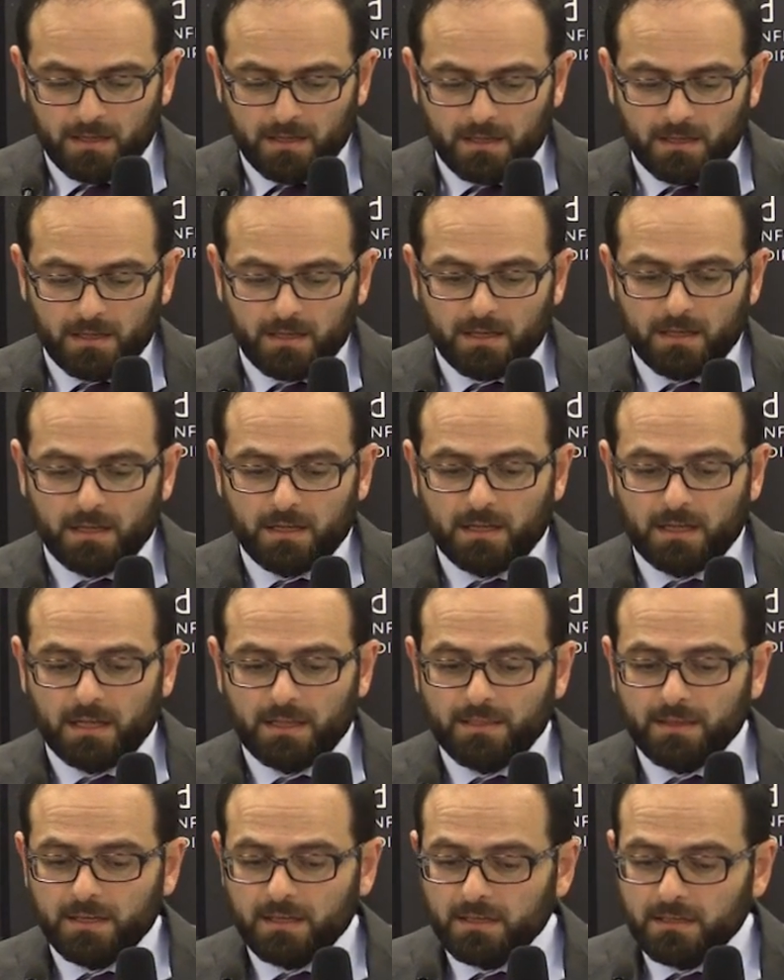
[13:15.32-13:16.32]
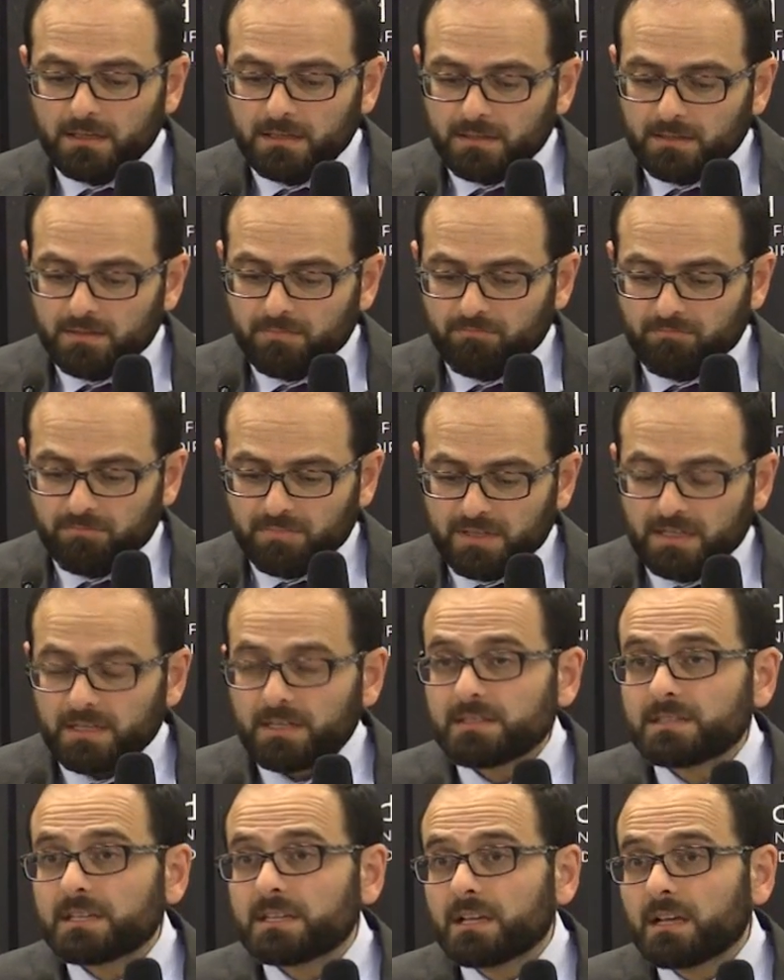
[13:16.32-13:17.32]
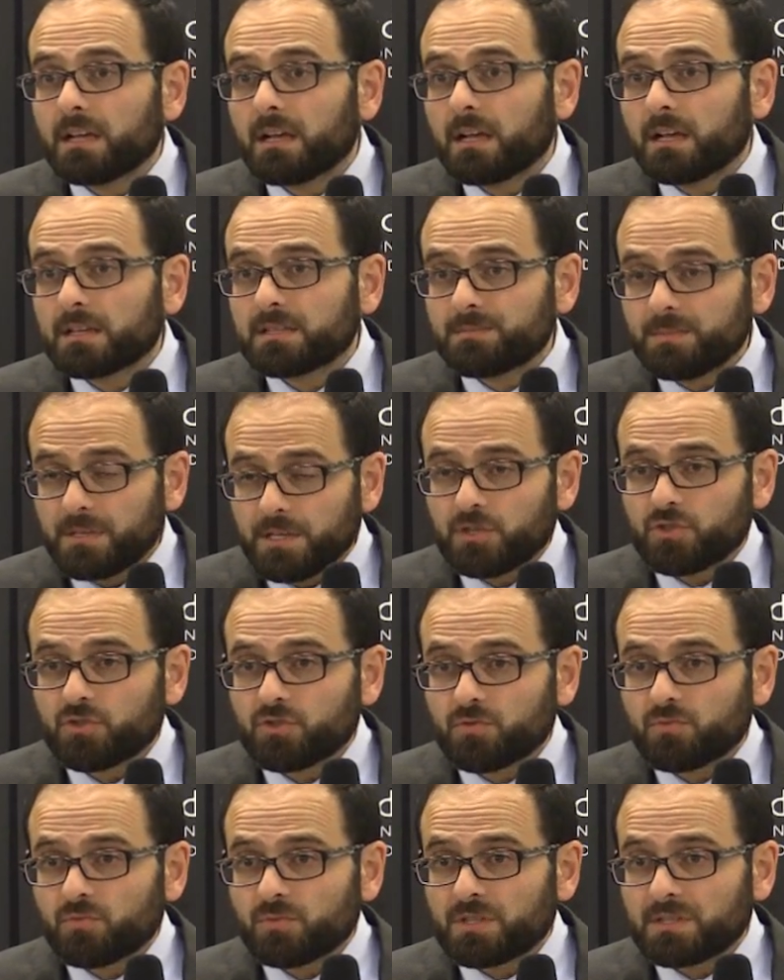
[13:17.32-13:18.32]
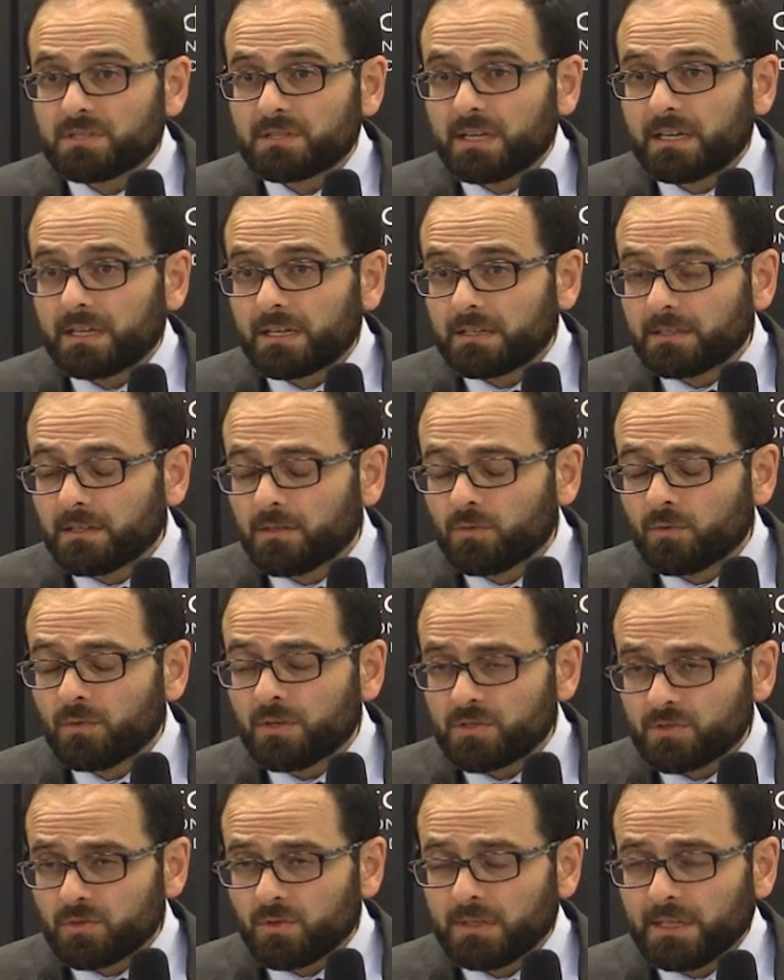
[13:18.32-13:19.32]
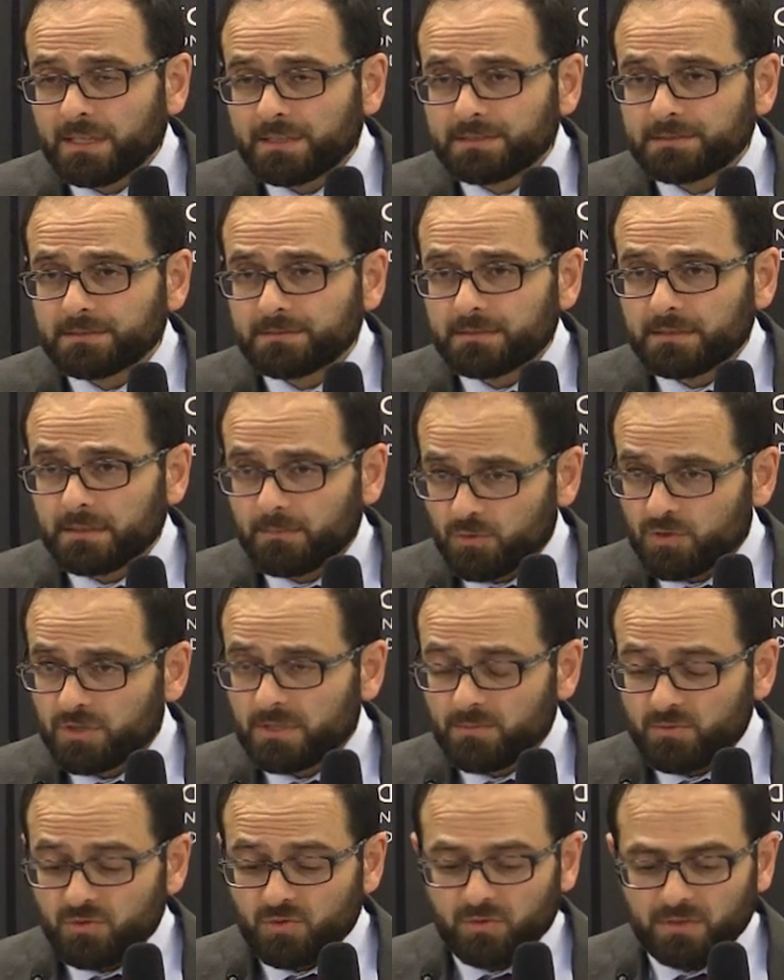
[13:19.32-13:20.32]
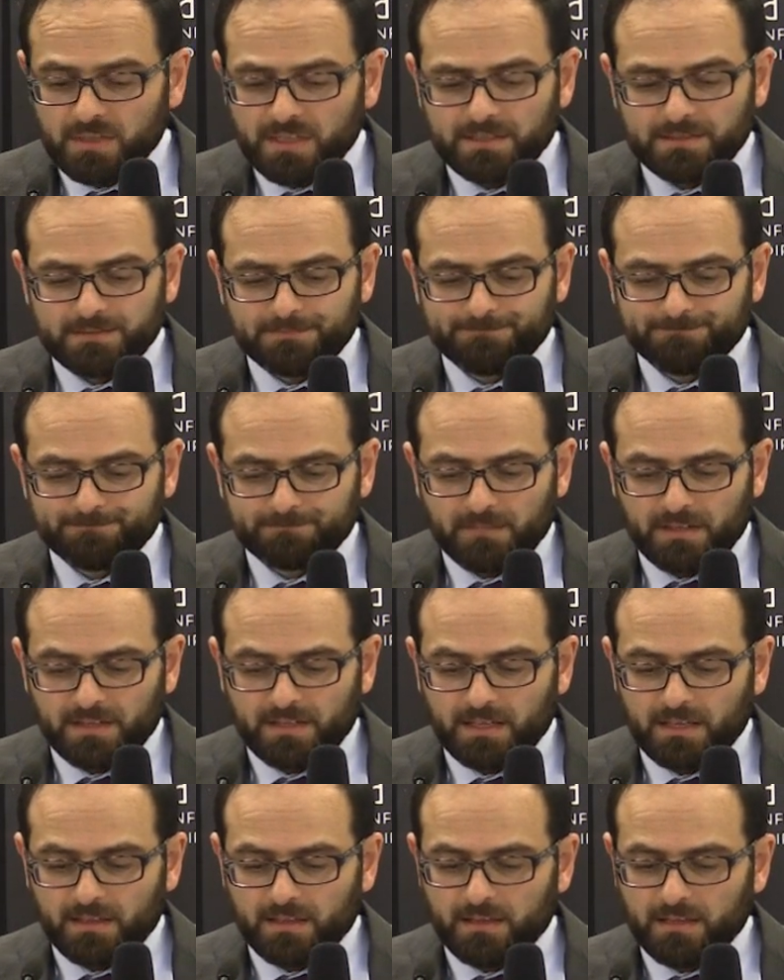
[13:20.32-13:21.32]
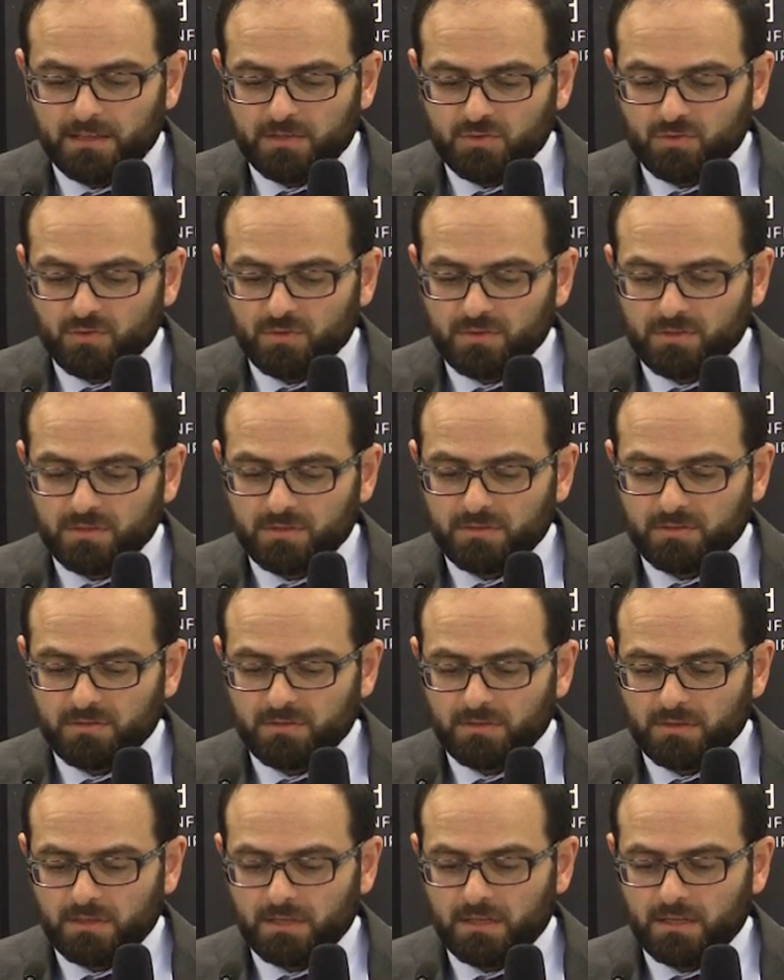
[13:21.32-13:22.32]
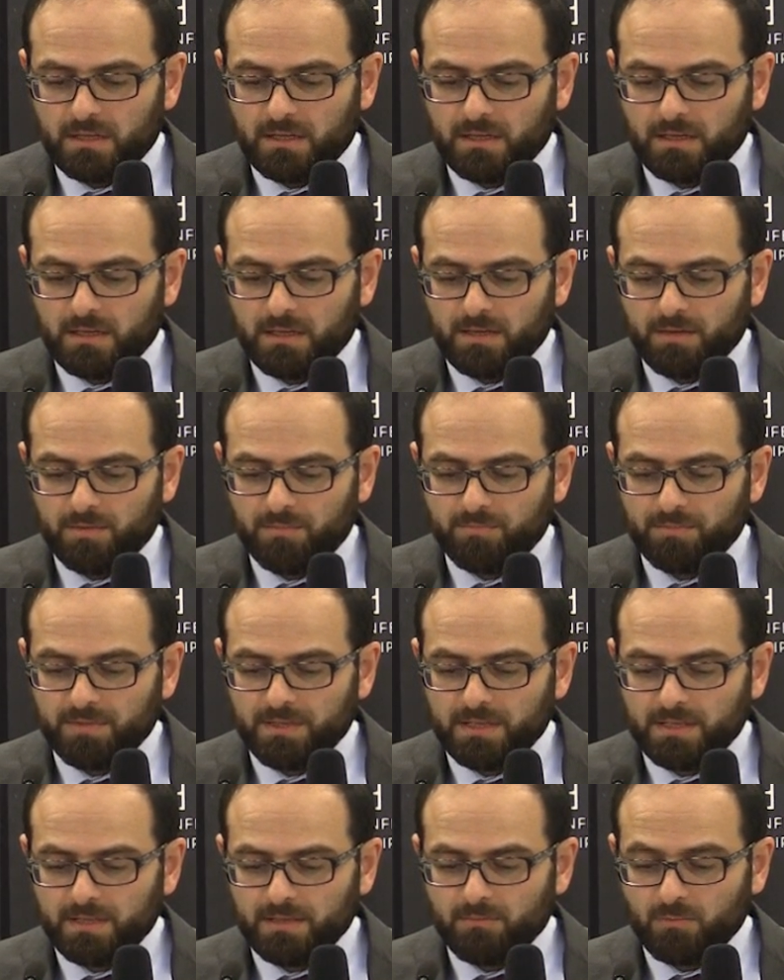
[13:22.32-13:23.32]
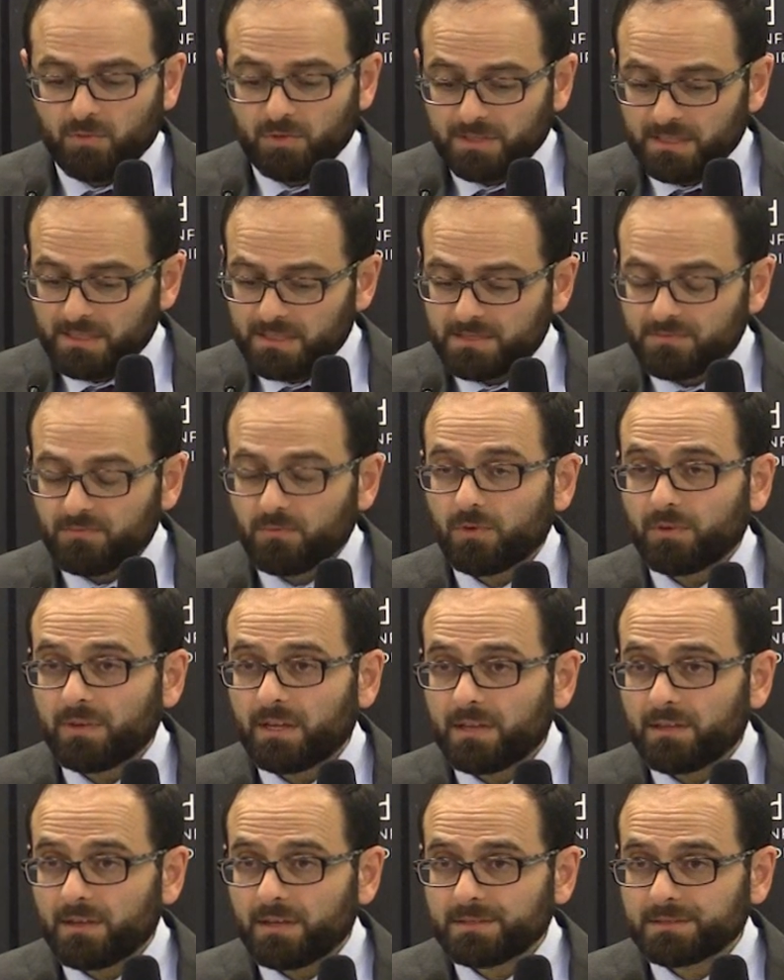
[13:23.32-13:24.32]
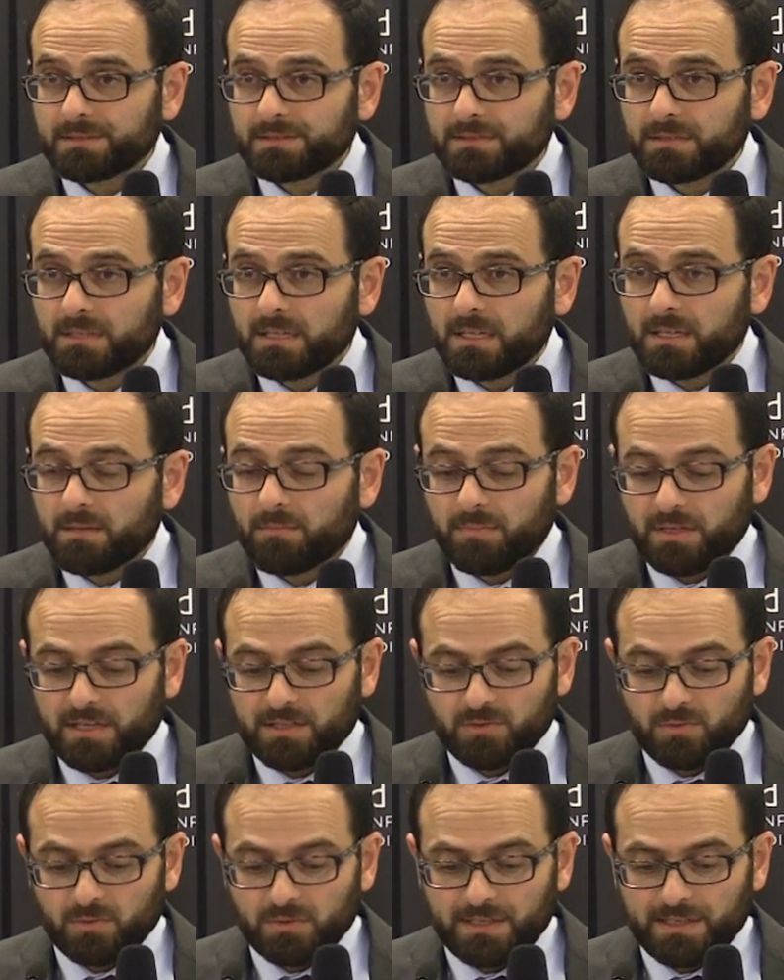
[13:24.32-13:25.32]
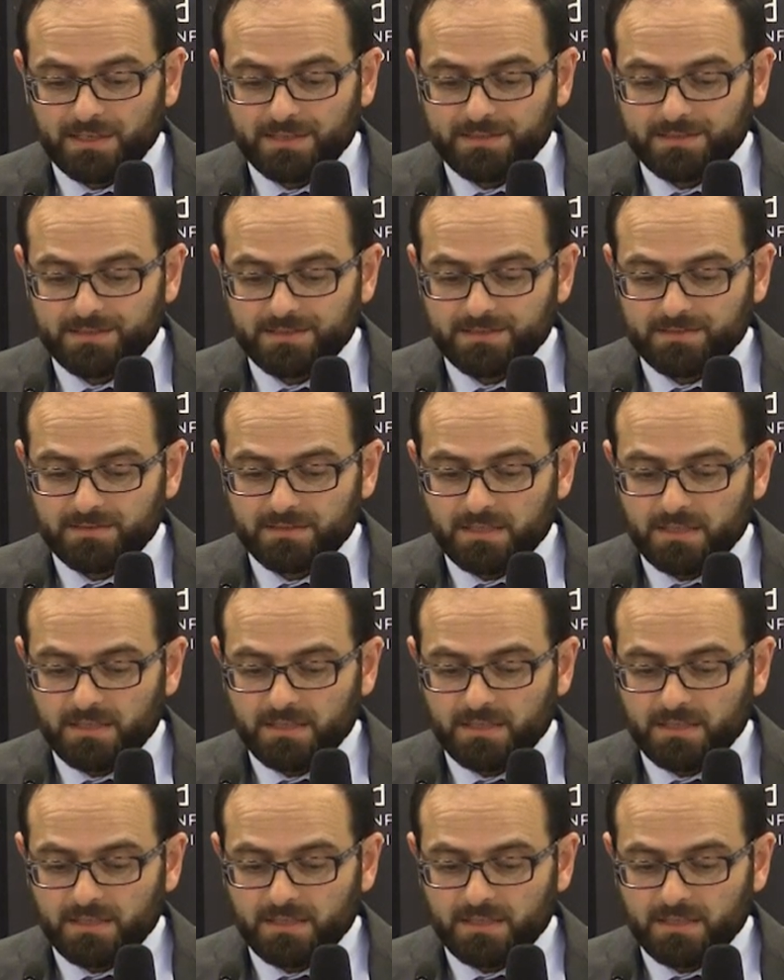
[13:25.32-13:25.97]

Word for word: Uh, at the end, there is a, a, speech which is directed to the scholars, the Muslim scholars, that they should uh, be models for the others by tolerance,